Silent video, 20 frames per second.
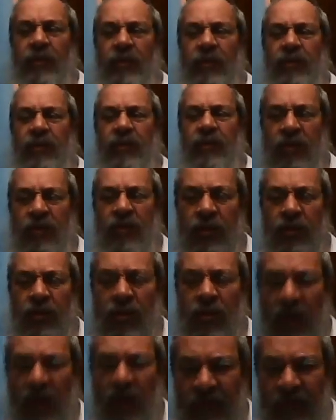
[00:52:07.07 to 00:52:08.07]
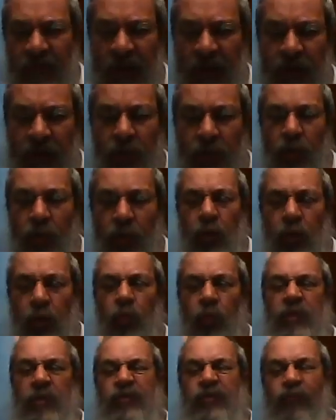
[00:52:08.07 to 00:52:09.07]
that the Torah
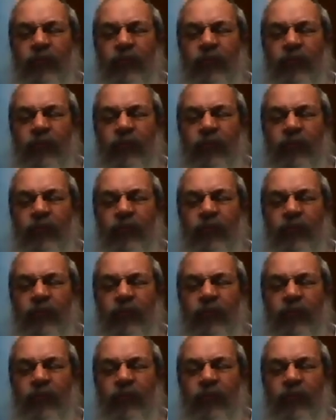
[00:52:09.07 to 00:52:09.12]
was